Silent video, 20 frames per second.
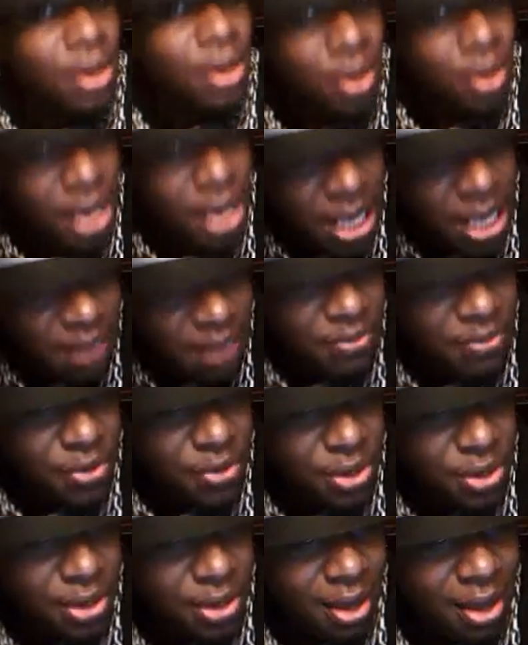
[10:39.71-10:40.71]
Even though
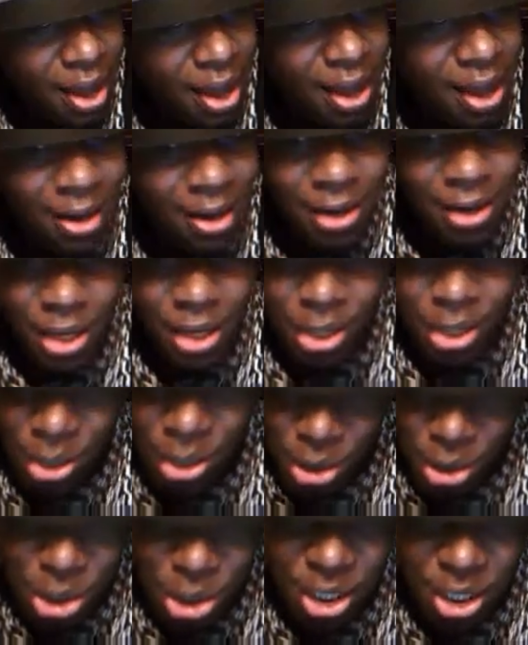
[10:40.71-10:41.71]
you can't, you
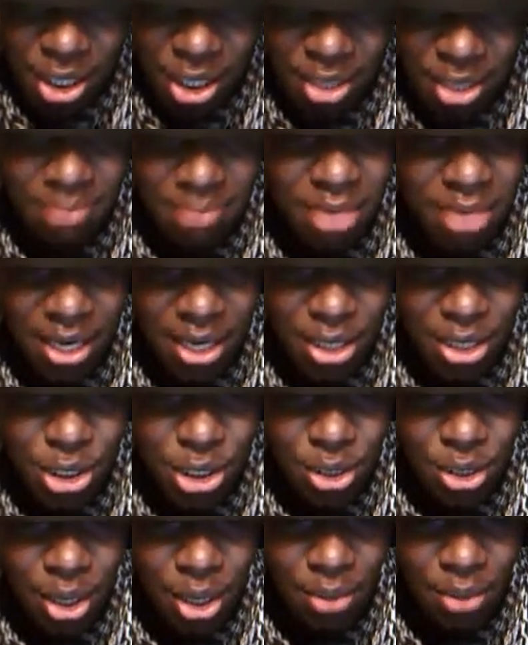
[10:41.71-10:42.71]
shouldn't. Because you
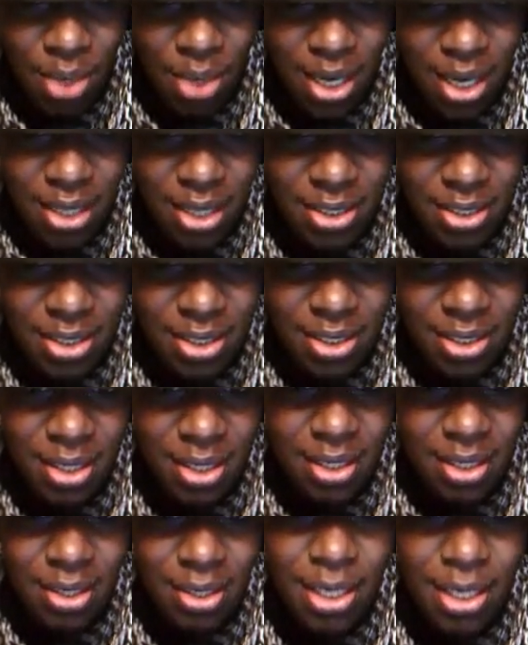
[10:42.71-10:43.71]
know what?
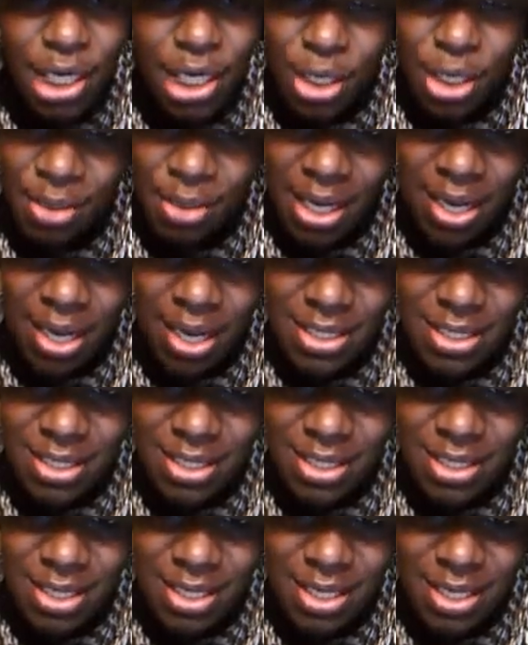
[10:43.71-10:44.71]

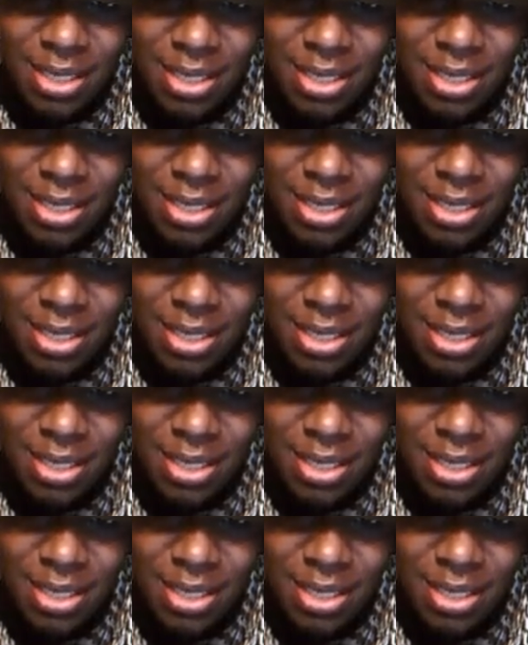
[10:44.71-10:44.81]
Curiosity